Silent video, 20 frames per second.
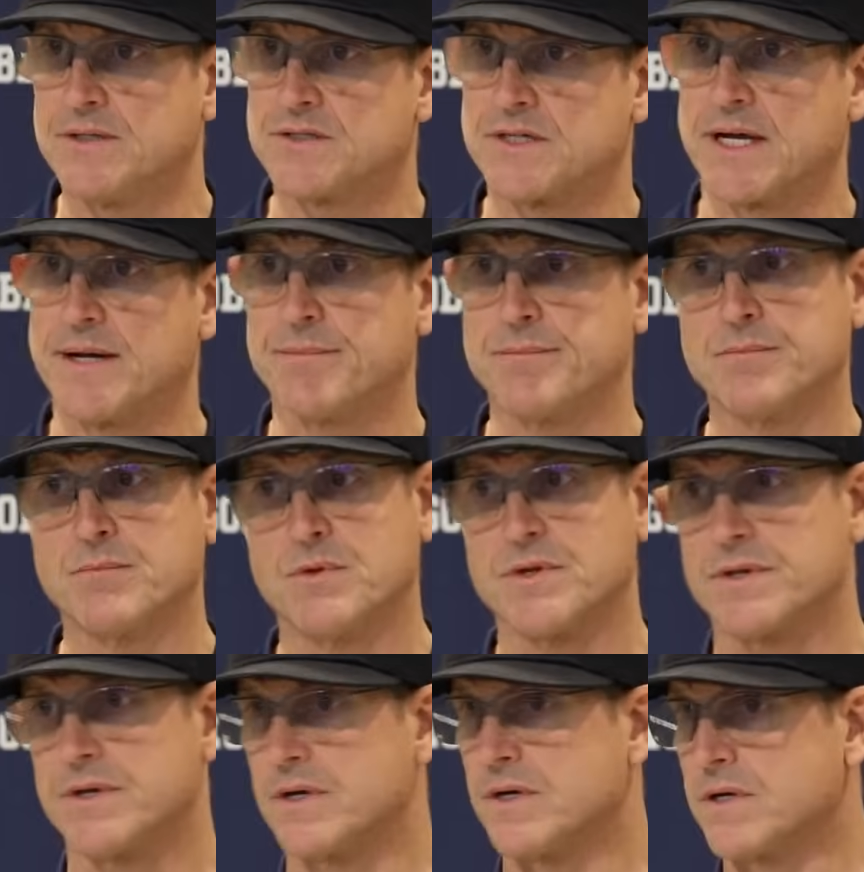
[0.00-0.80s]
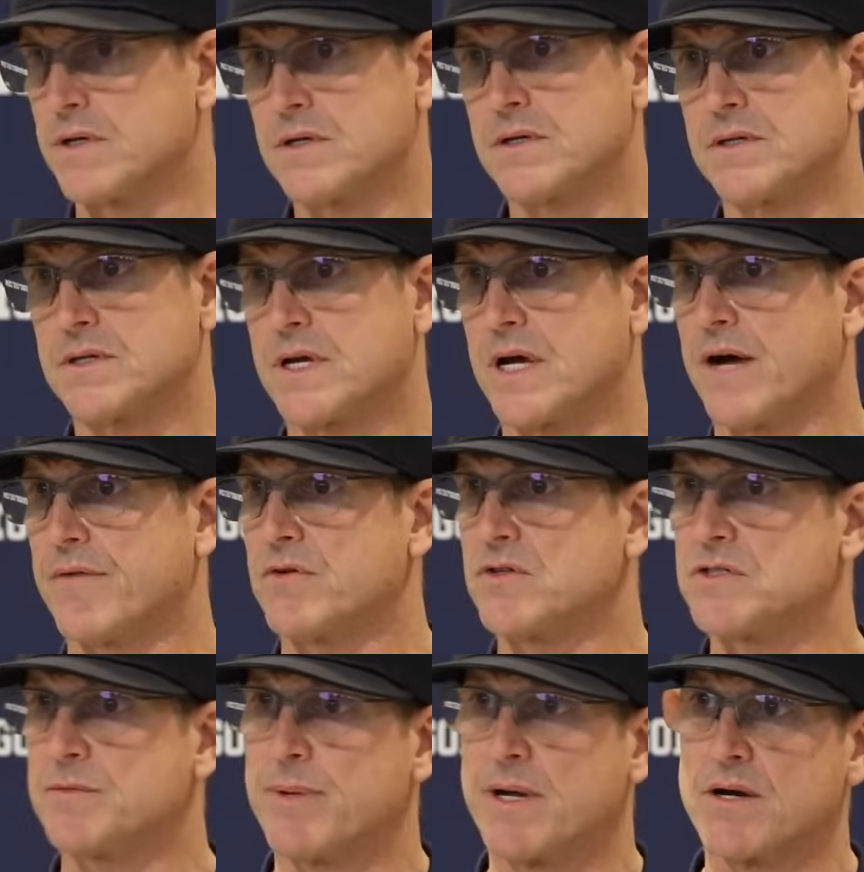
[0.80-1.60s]
Same with the, the
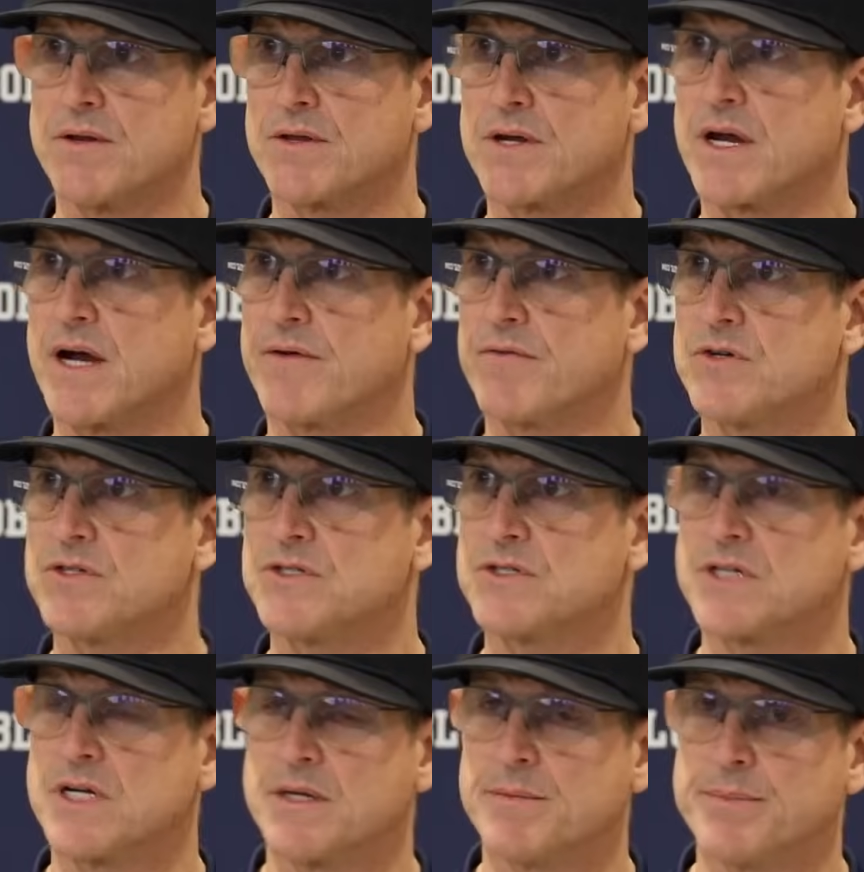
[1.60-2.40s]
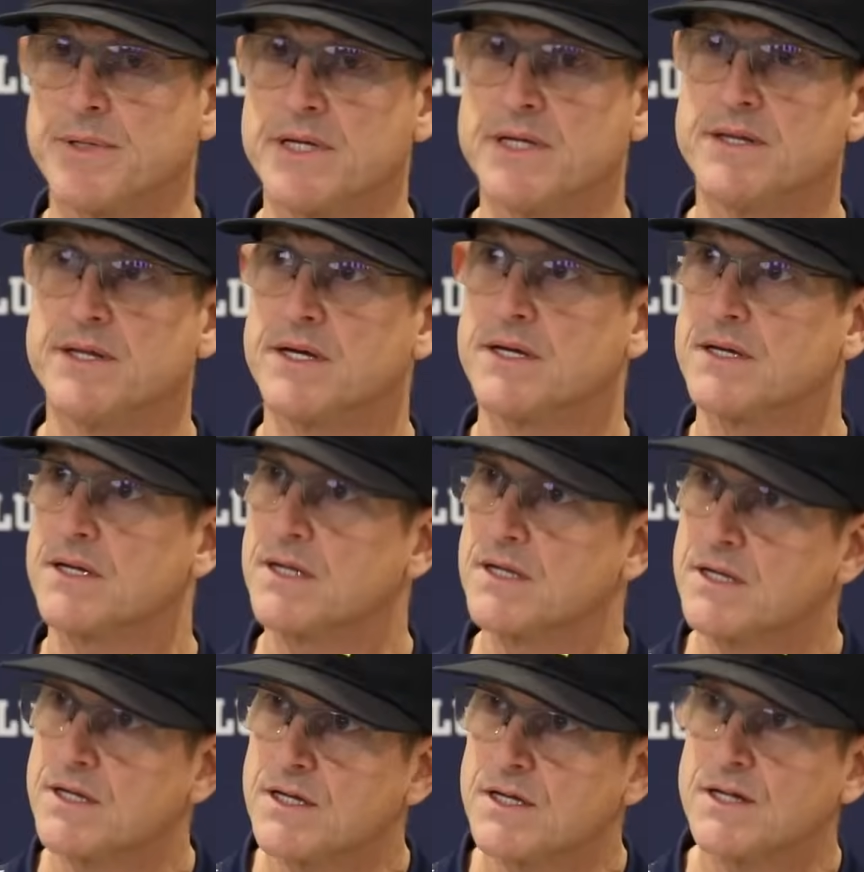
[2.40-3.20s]
coverage. The better the coverage is going to be, then
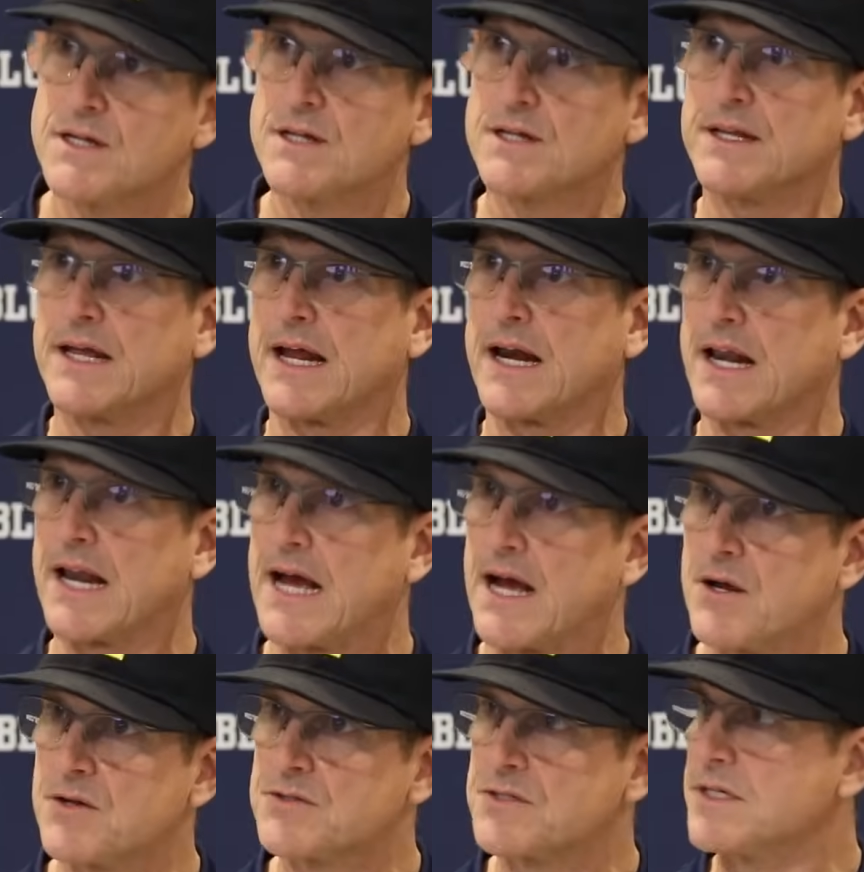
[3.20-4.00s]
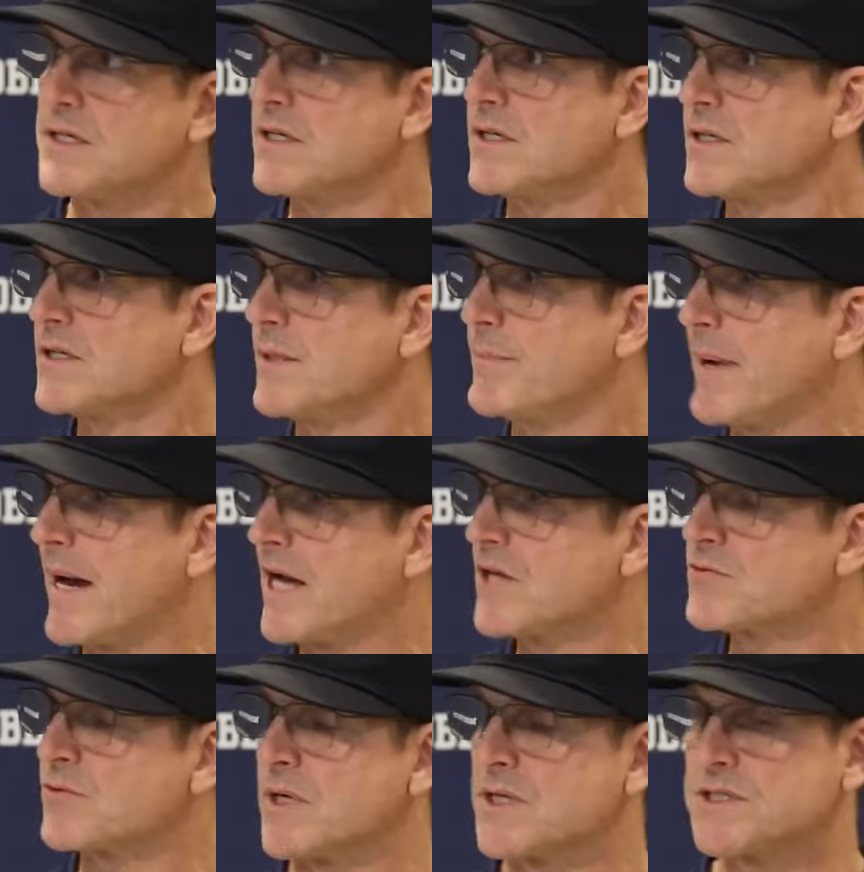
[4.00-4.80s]
that allows the the
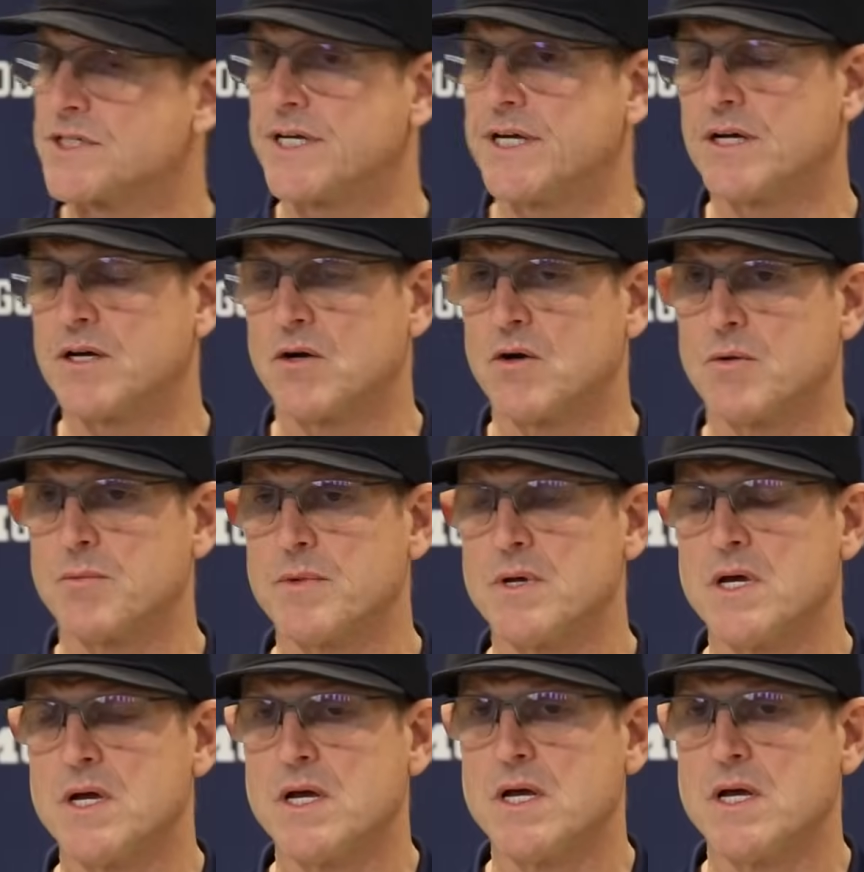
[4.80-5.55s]
pass rush to get home.